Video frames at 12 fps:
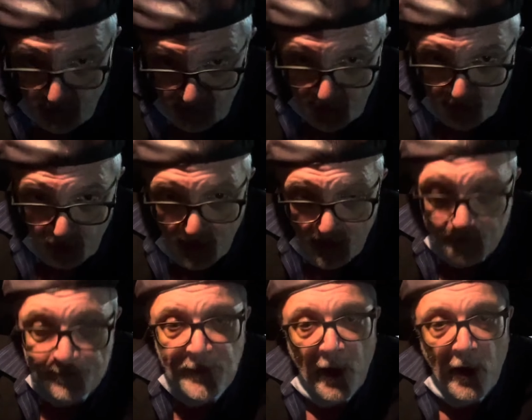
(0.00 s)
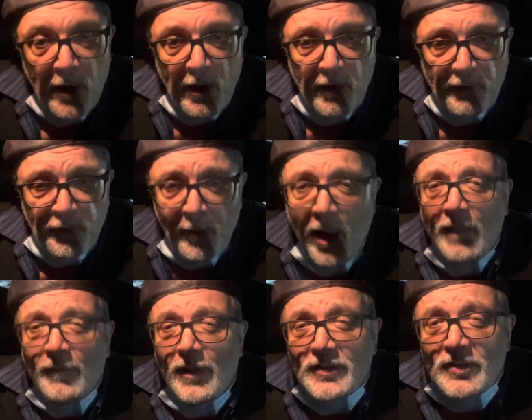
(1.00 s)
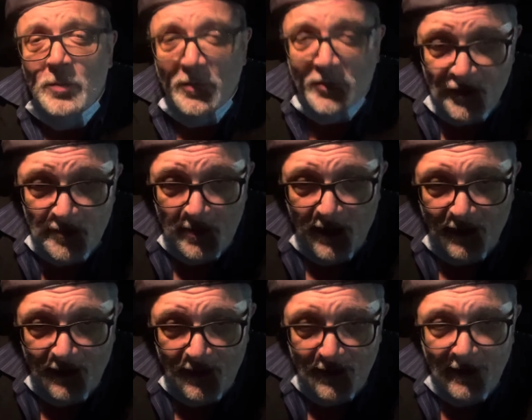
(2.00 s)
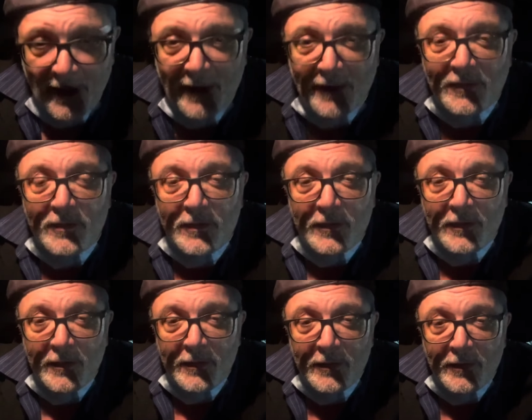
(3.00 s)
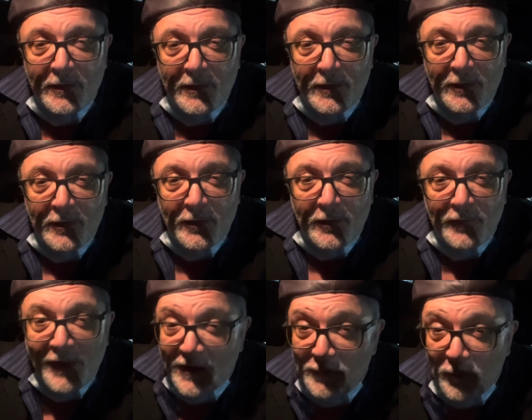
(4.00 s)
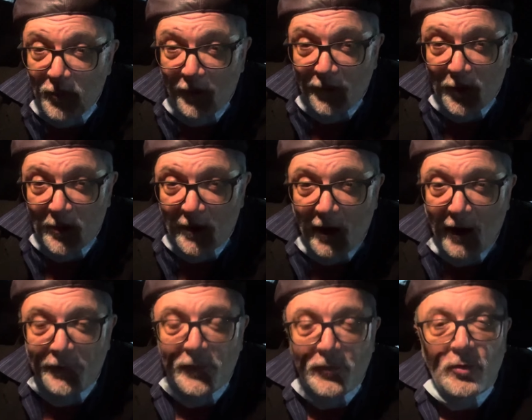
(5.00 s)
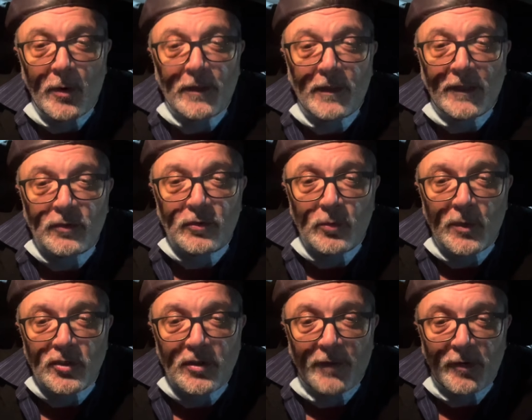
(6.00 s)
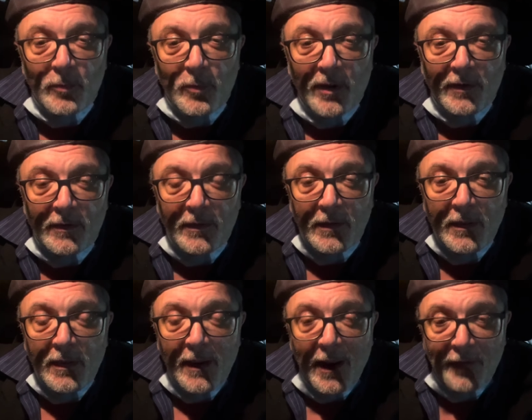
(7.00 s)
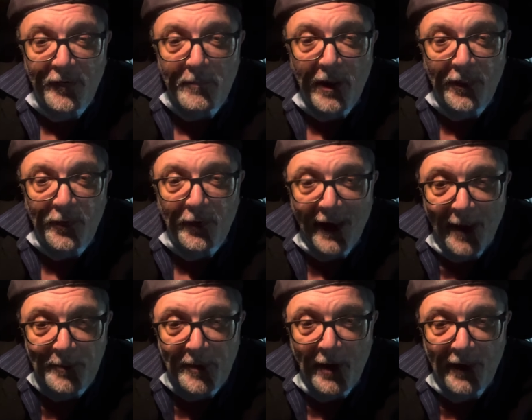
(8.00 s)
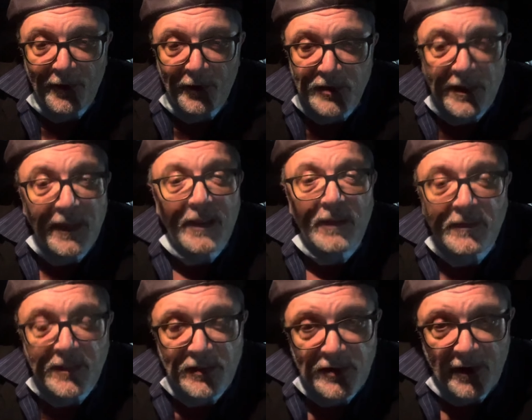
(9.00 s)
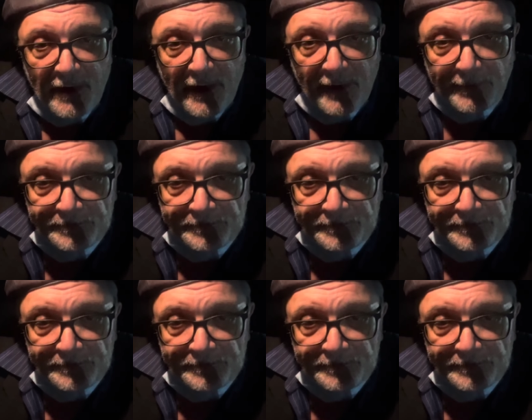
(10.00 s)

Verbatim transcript: Thank you, Mom. From all of us, which is me, at Fast Food Review and Coffee too. I'd like to wish everyone, every mother, a happy Mother's Day this Sunday.